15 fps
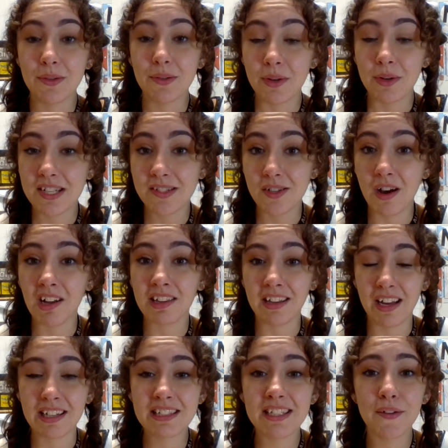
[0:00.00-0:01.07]
We saw
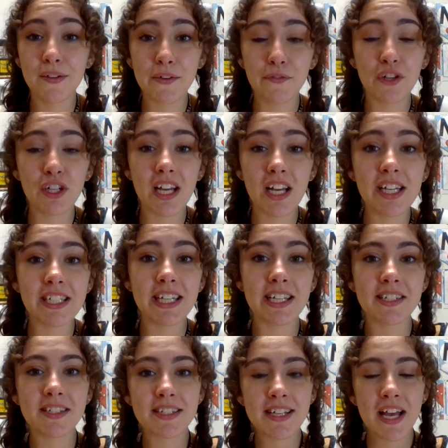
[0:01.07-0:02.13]
lots of different
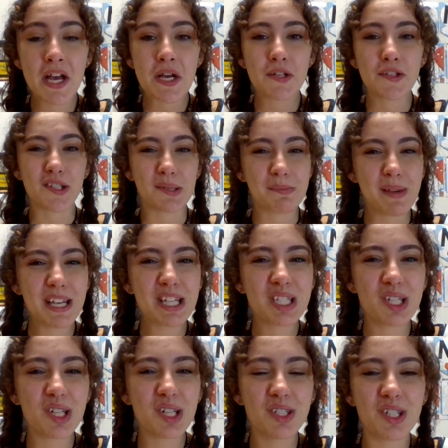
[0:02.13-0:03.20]
kinds, so make
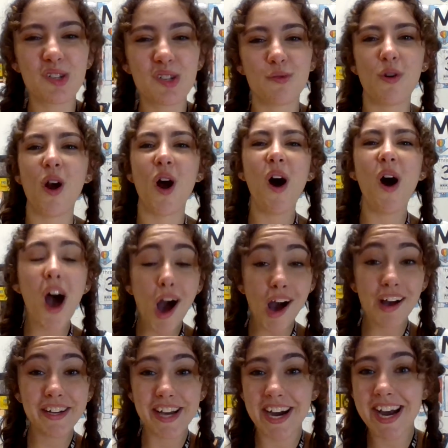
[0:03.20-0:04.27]
sure to draw
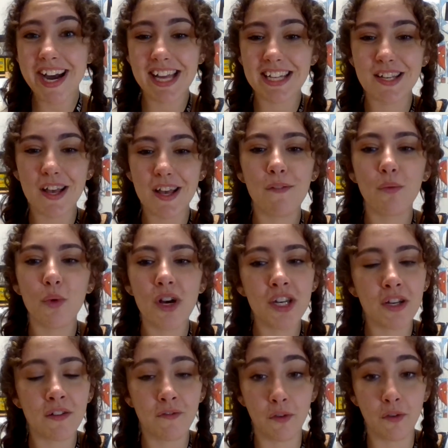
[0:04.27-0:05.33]
all kinds of
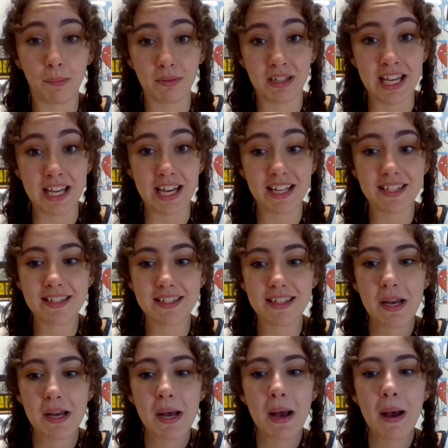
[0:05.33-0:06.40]
wonderful plants.
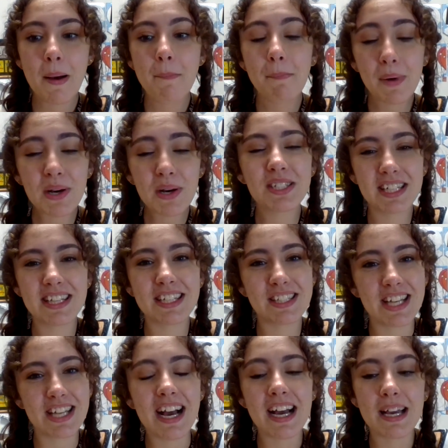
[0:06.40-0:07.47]
Most of the
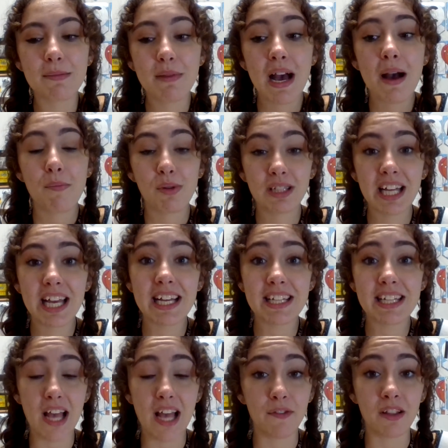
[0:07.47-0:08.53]
time,
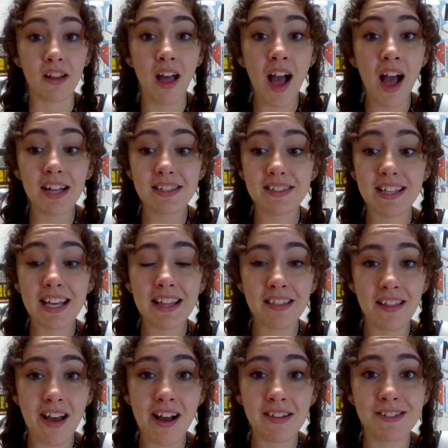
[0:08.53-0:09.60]
plants have lots and
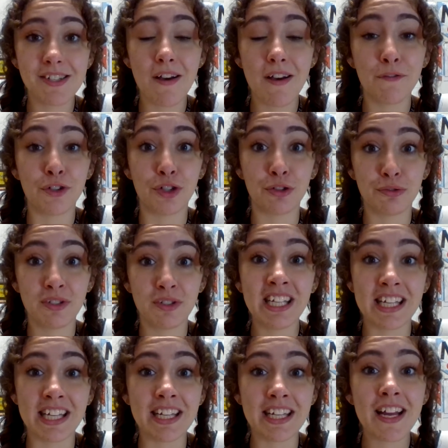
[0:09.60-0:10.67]
lots of
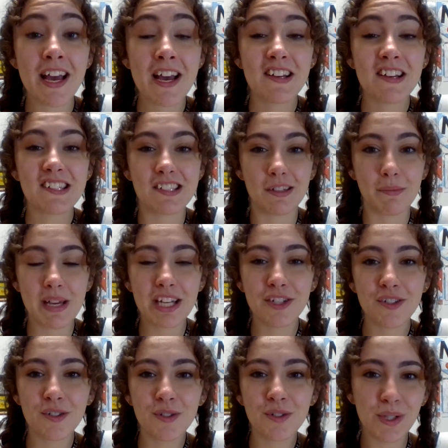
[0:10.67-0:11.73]
green, so make
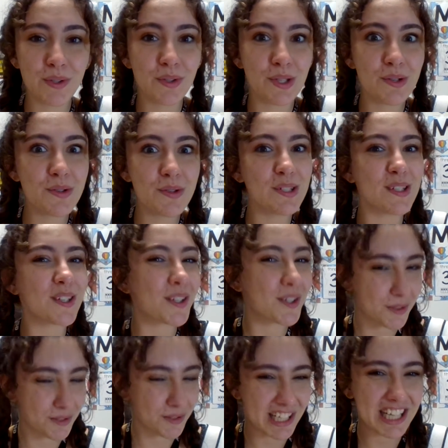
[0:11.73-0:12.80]
sure you use your
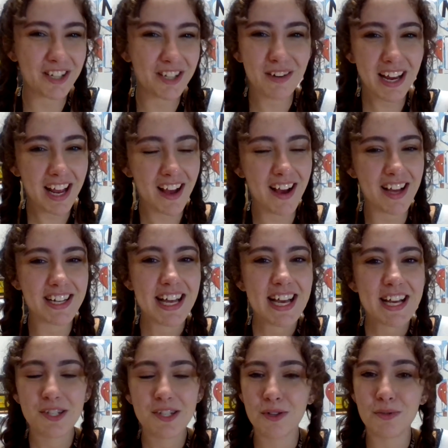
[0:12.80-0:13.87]
green crayon
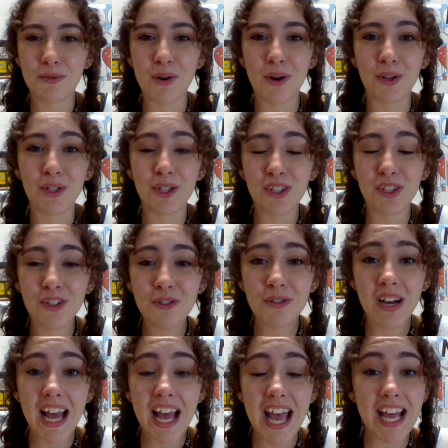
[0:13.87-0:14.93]
to draw
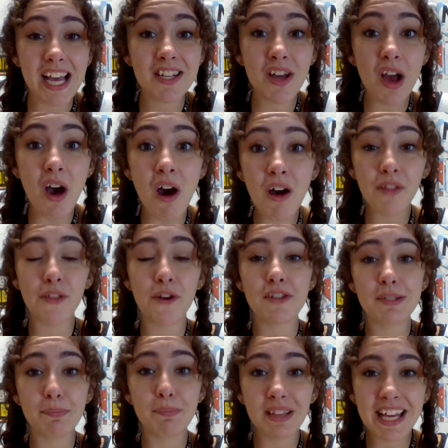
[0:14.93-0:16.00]
you and all
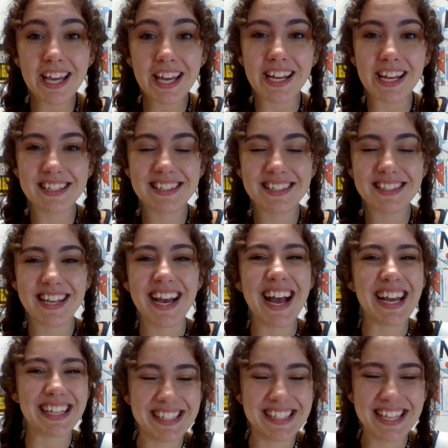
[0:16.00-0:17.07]
those plants.
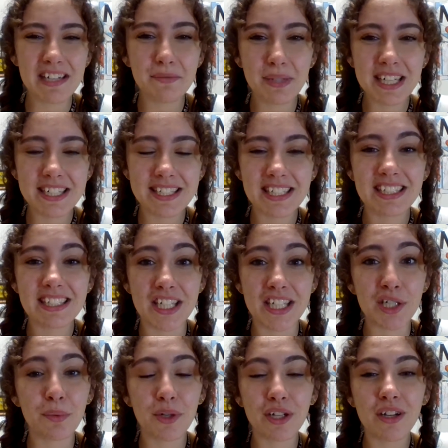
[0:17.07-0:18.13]
I can't wait to see
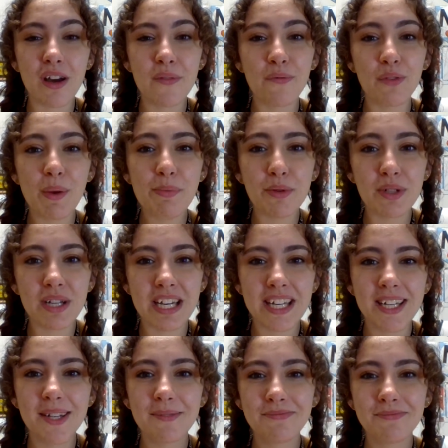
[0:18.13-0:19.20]
your work on Flipgrid.